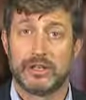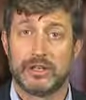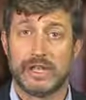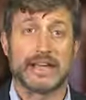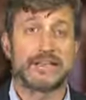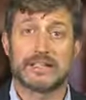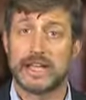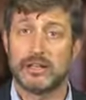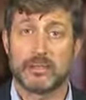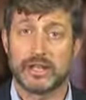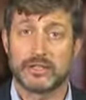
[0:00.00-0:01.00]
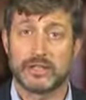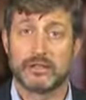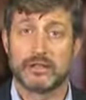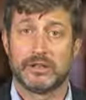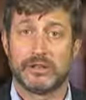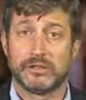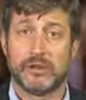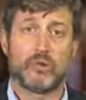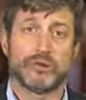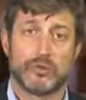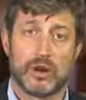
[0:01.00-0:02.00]
not to tell a patient
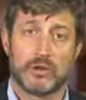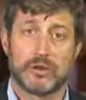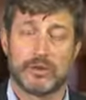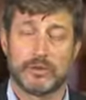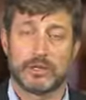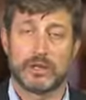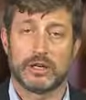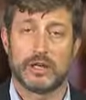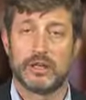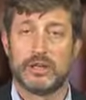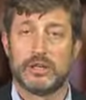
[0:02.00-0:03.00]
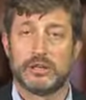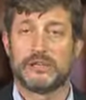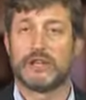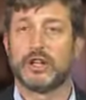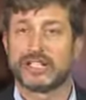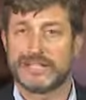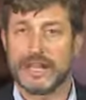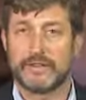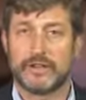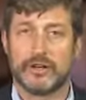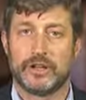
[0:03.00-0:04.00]
what was wrong with him or her, the full extent
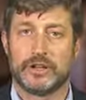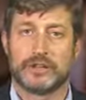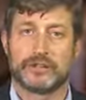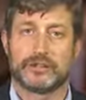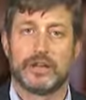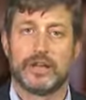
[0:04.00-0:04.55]
of her illness.